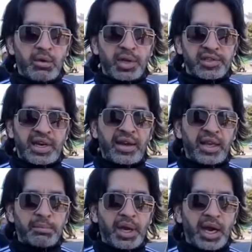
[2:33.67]
are
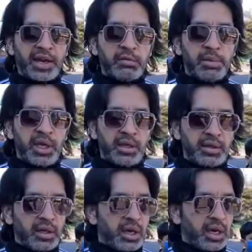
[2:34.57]
standing behind me.
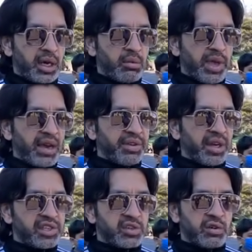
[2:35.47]
Uh, we have a
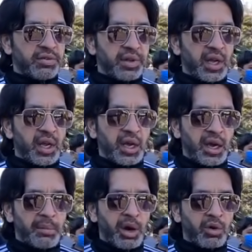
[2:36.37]
list of
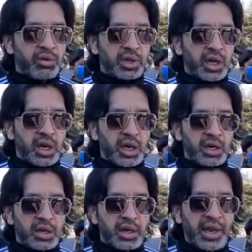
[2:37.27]
about uh,
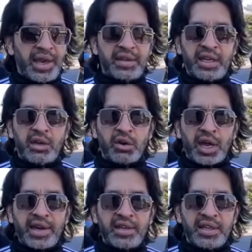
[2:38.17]
18 or
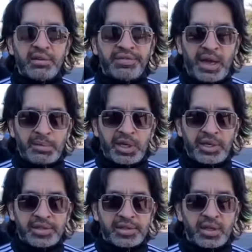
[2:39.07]
19
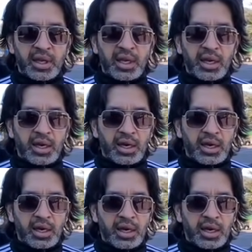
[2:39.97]
families
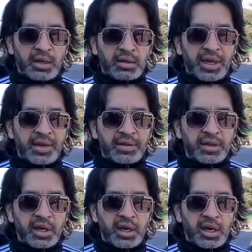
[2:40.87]
uh, that
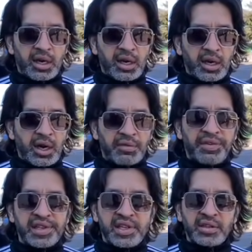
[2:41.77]
uh, are
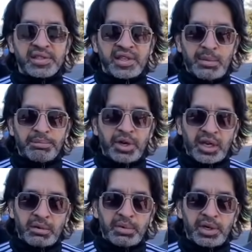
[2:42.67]
facing the same
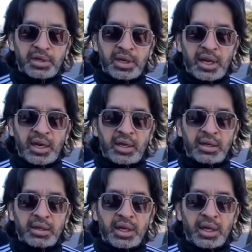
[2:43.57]
predicament and
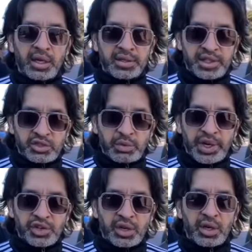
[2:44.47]

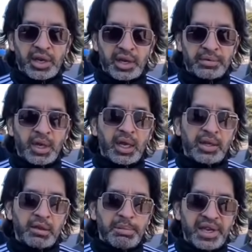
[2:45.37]
situation here.
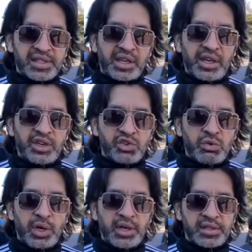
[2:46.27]
The basic
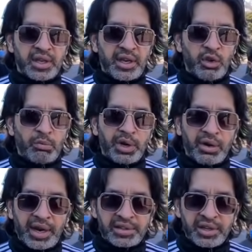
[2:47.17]
issue is a human
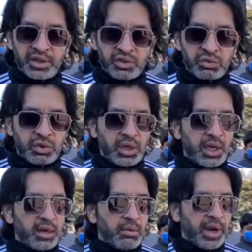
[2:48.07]
rights issue
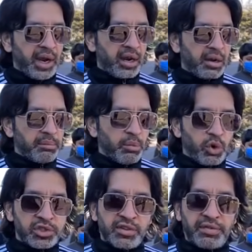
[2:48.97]
where
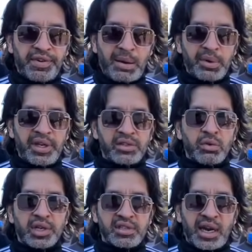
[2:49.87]
most of the families who
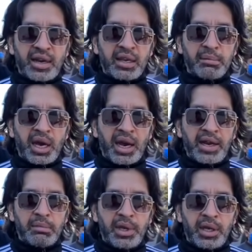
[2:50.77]
are standing
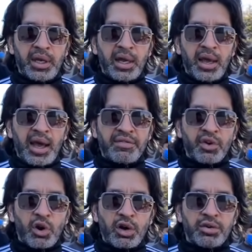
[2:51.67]
behind me have
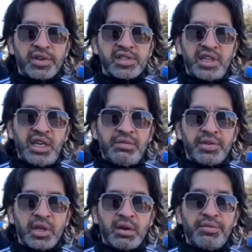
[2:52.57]
not
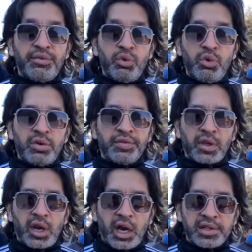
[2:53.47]
received food for the
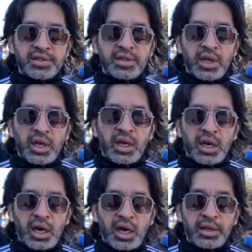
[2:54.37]
last
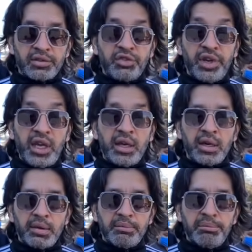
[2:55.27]
three
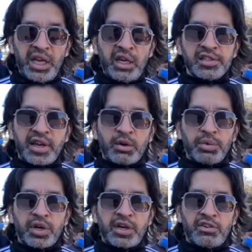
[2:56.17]
meals that
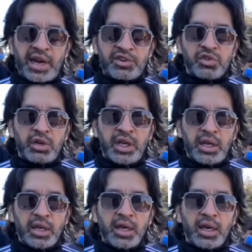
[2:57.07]
were contractually
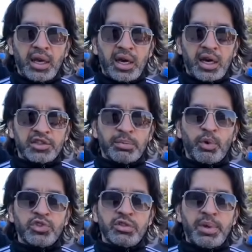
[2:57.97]
uh,
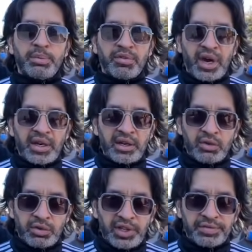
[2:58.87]
supposed to be provided to these